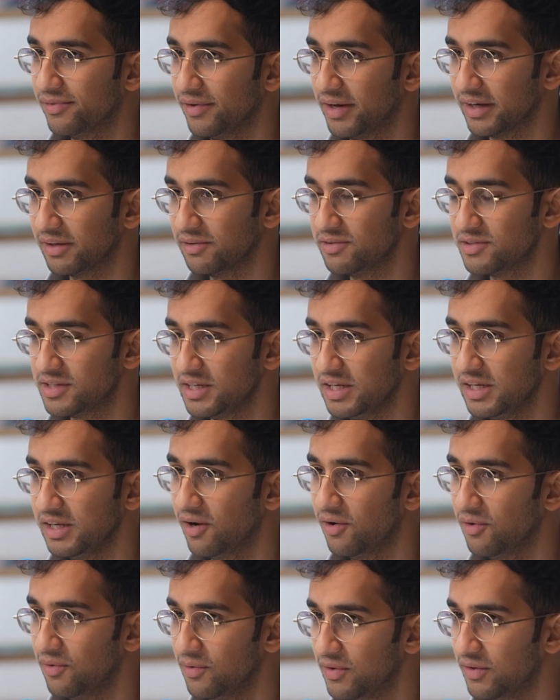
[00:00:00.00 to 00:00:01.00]
like you see,
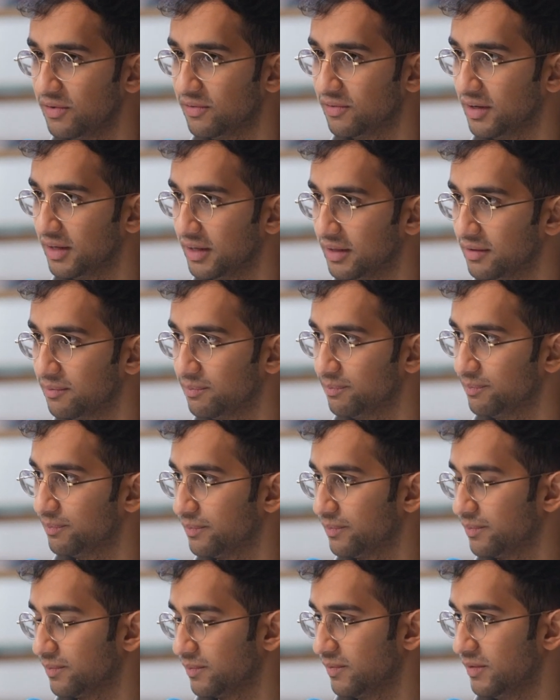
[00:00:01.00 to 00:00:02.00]
oh, this
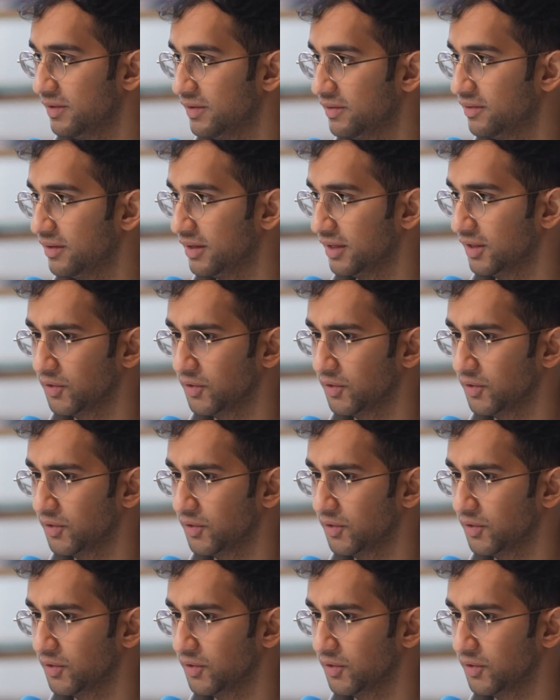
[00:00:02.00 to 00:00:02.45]
thing